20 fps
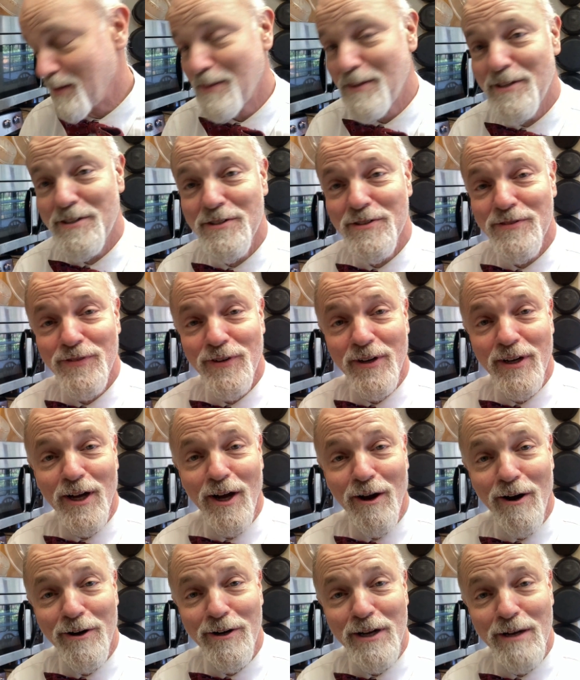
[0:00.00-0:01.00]
This is
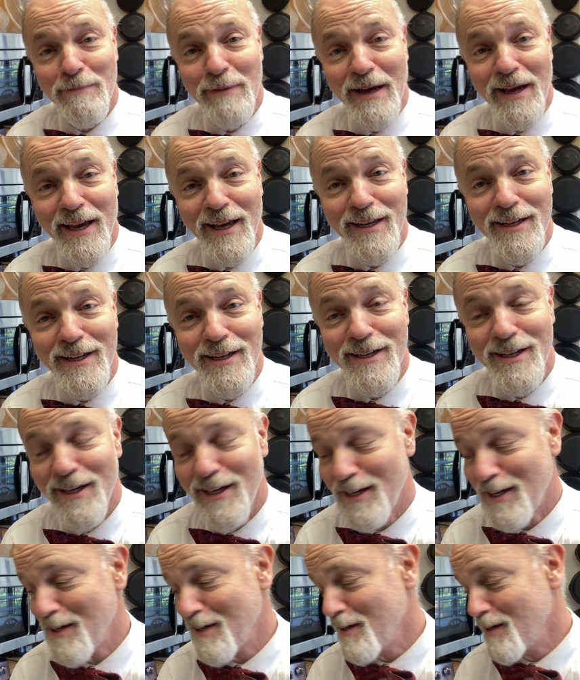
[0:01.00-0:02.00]
very hard on my
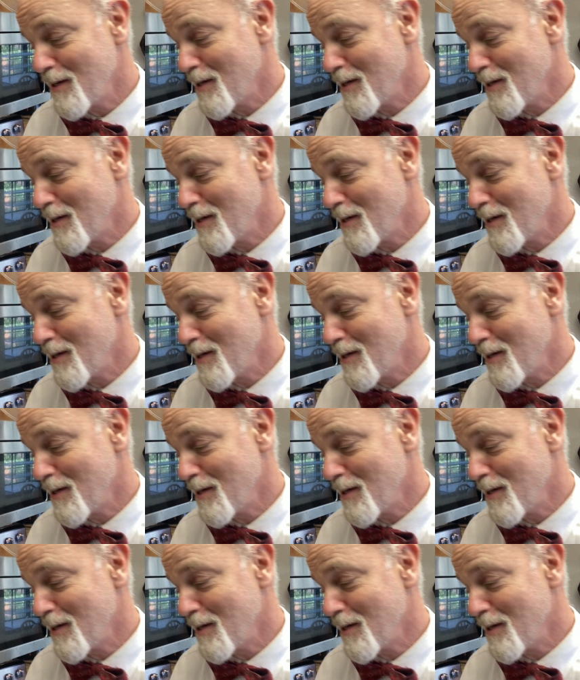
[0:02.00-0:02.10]
ADD.